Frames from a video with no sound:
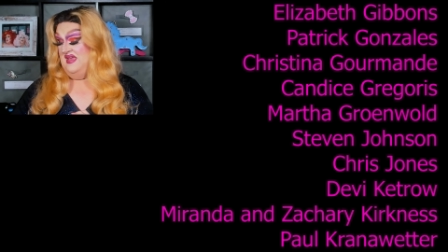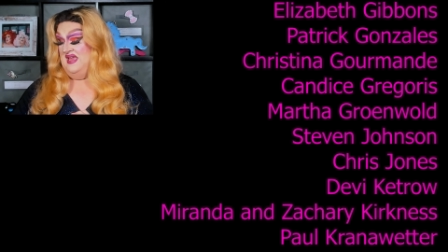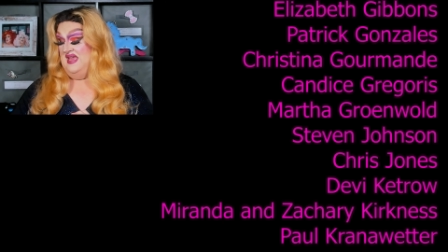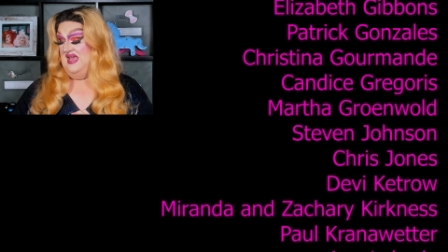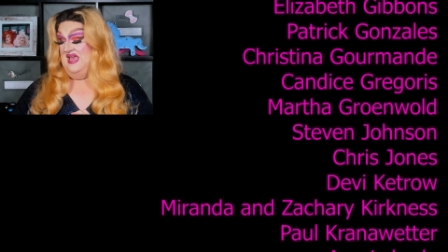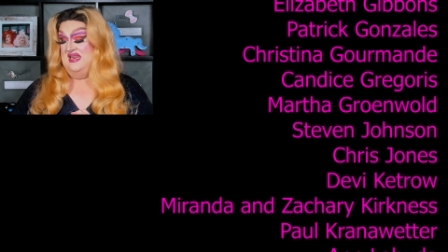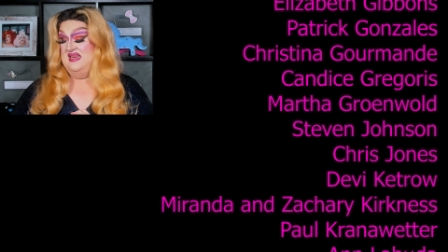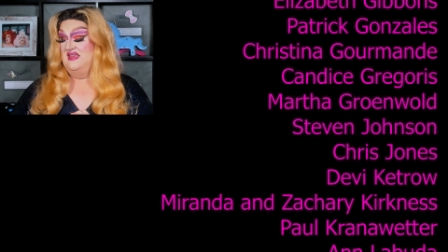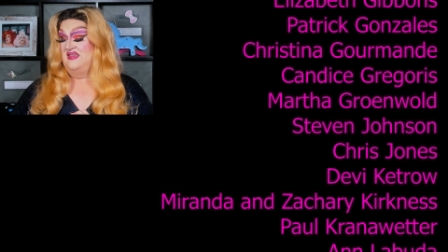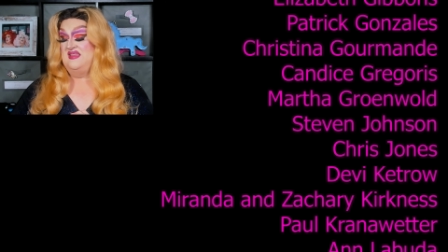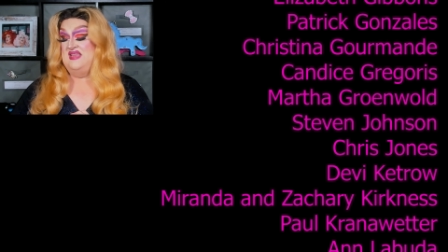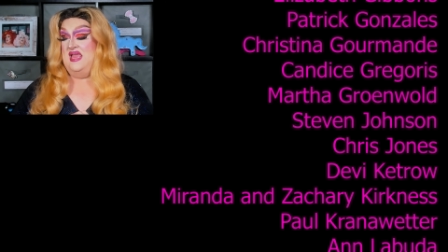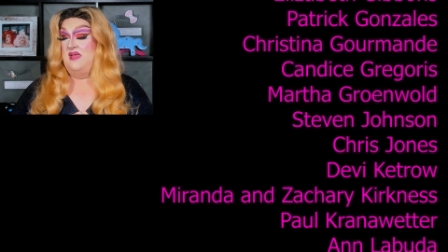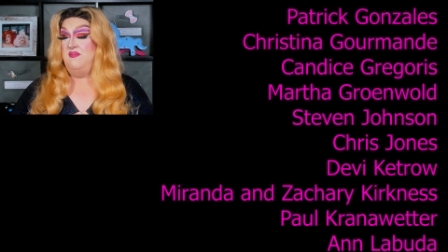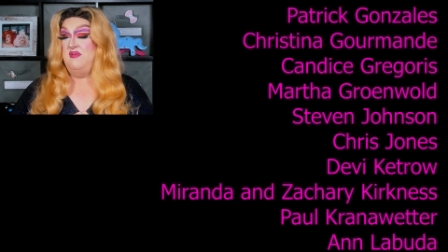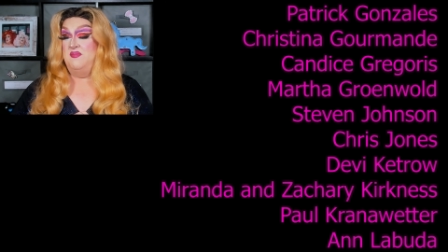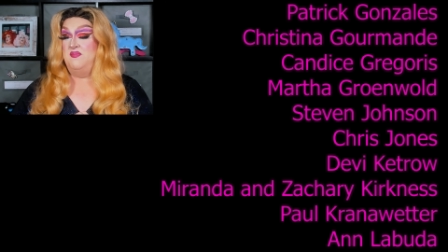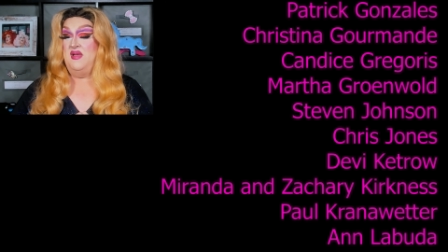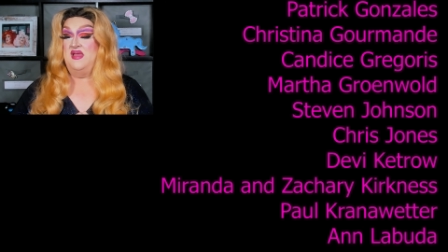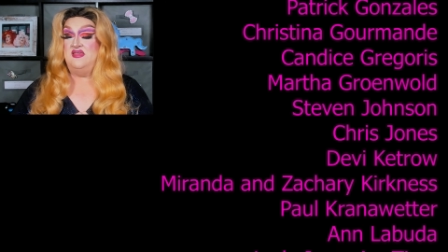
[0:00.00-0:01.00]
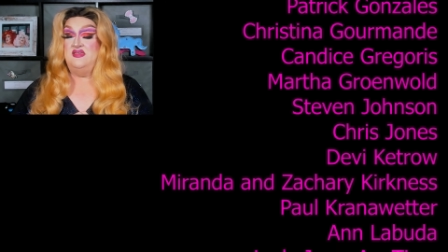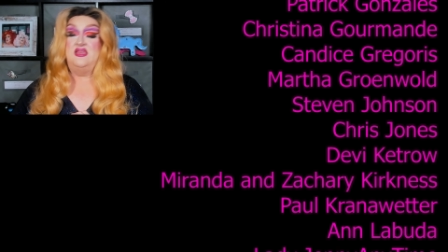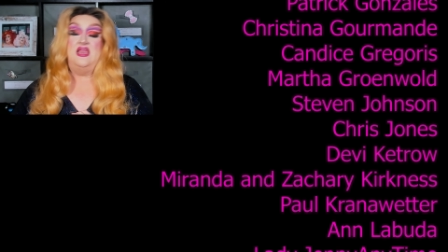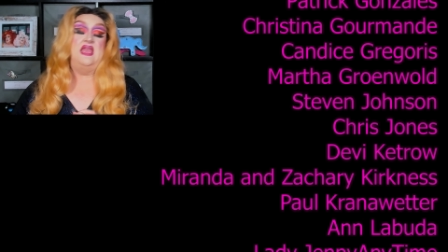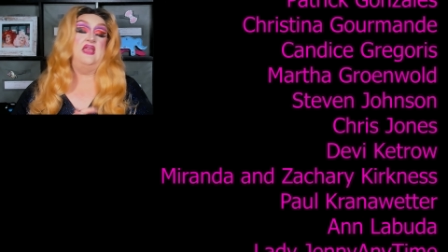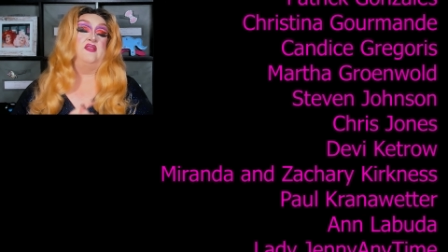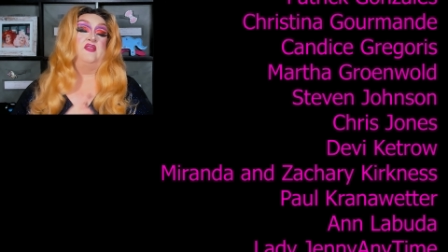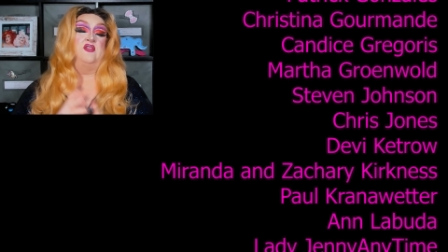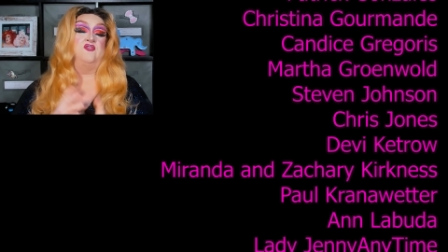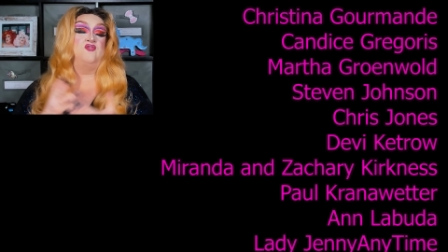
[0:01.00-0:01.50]
in a statement by
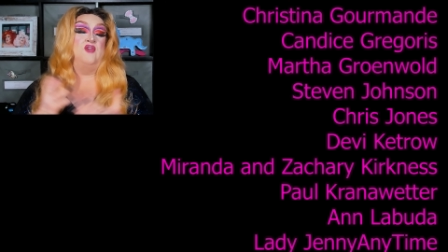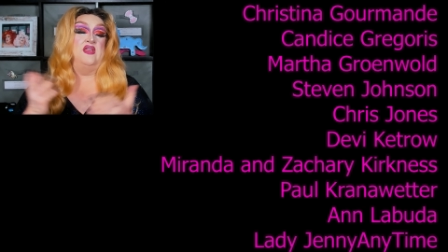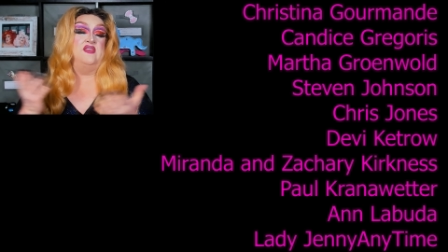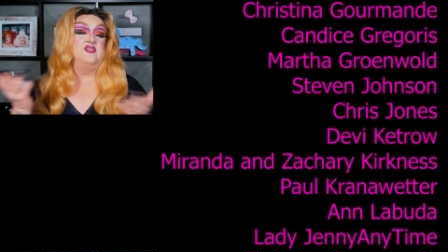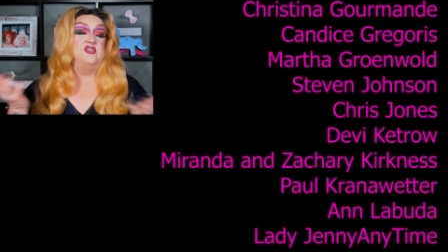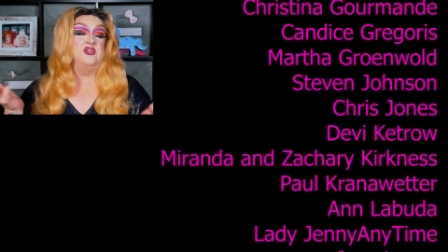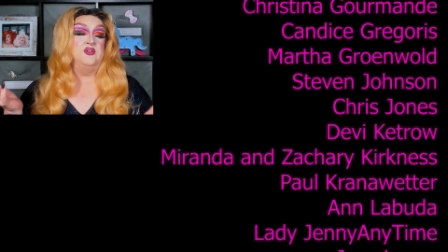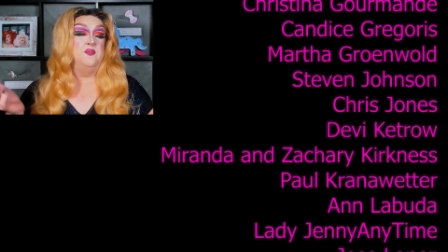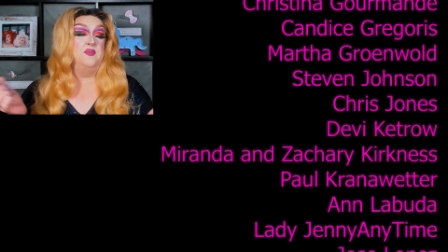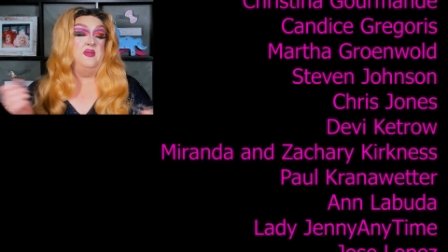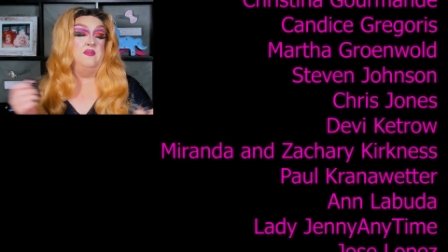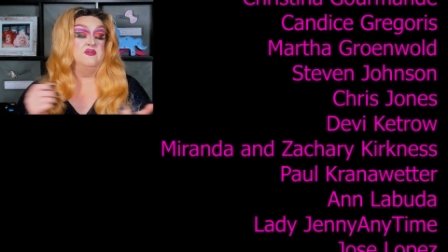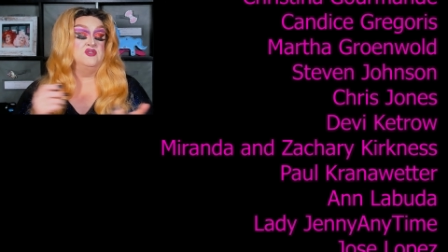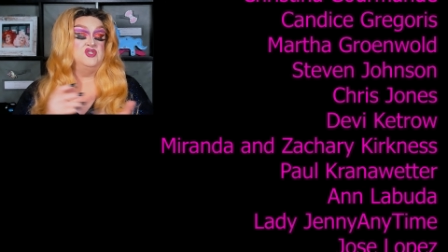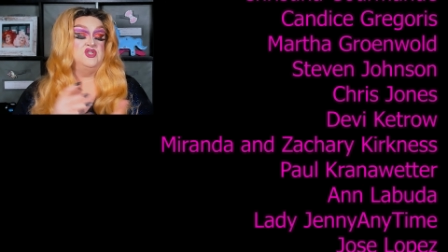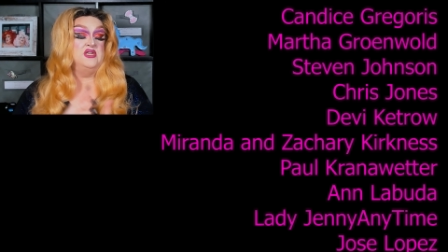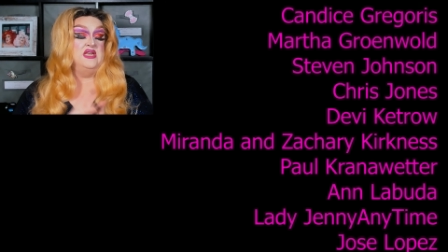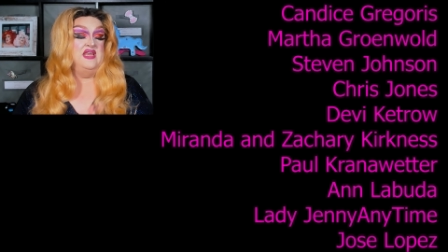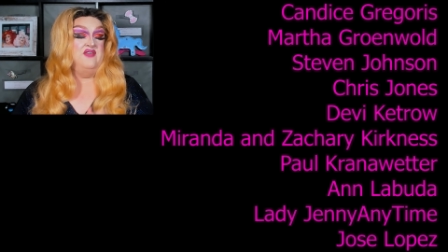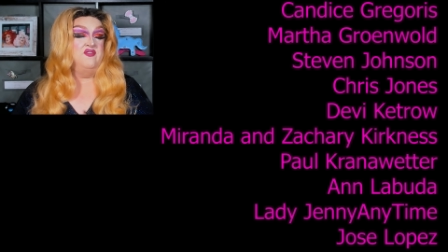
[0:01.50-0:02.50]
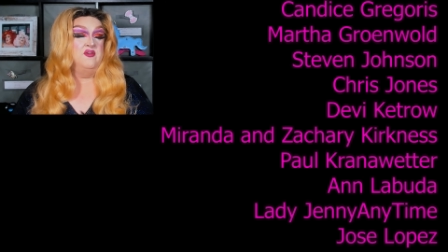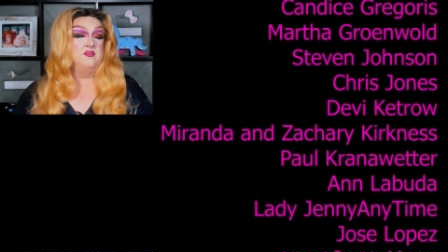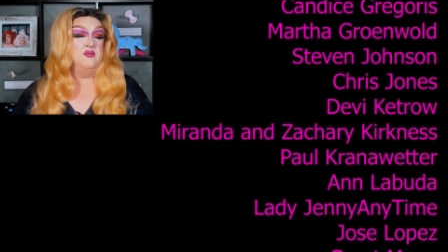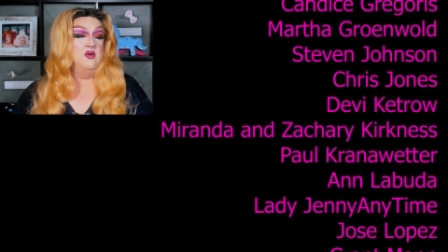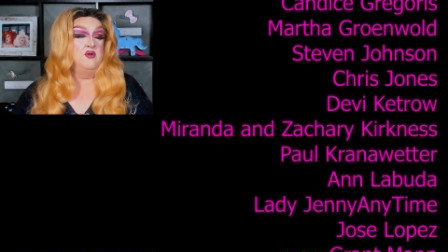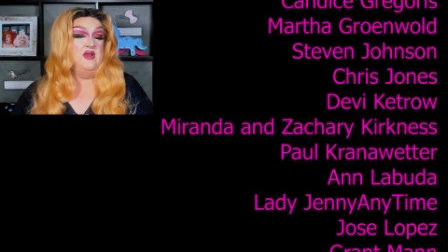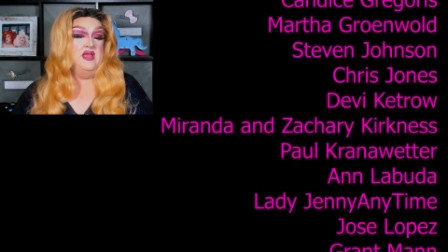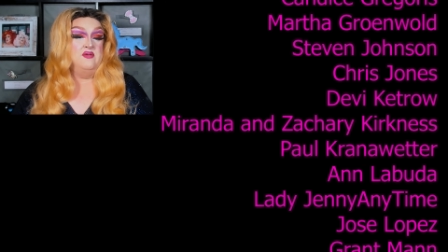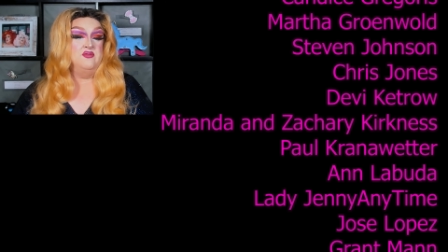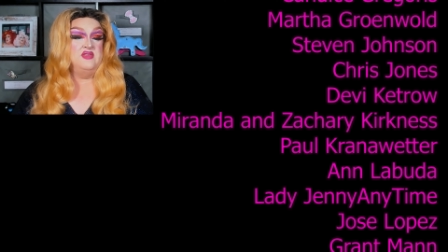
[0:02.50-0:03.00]
saying that transgender people should leave their
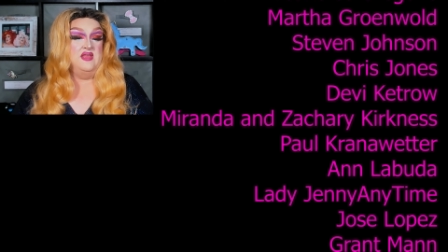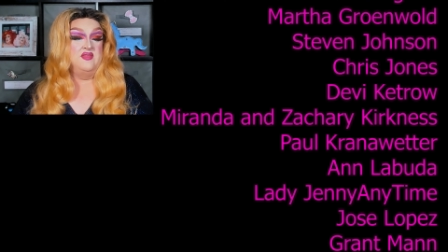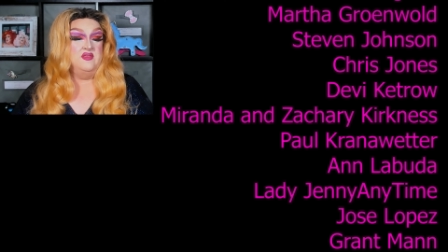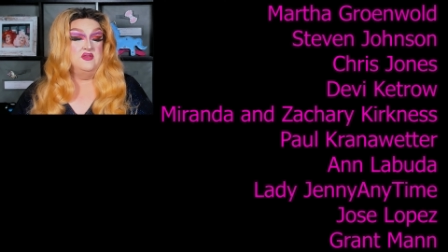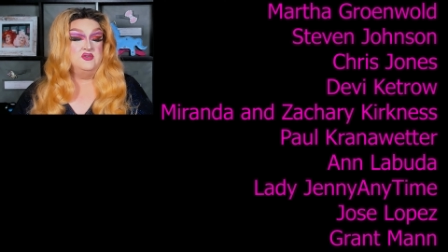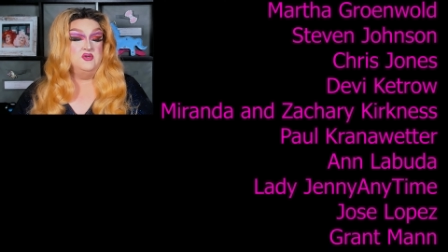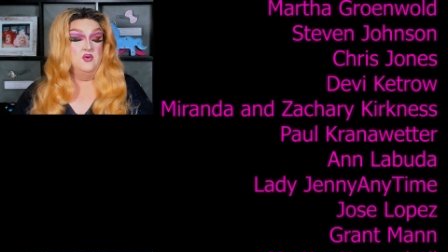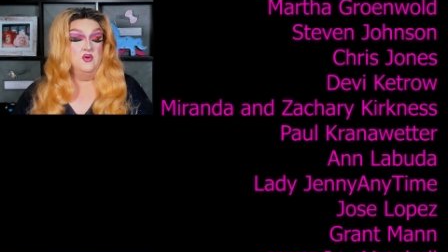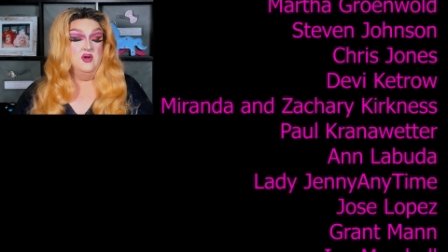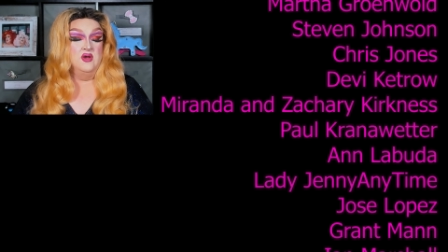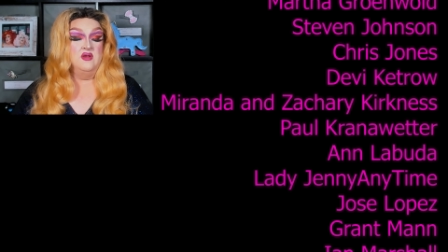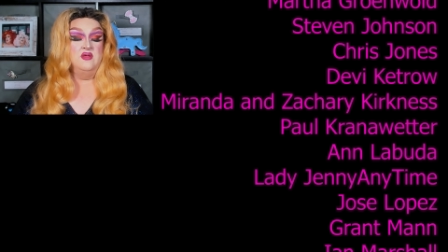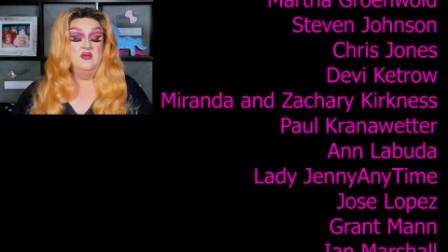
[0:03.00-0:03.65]
pronouns at the door.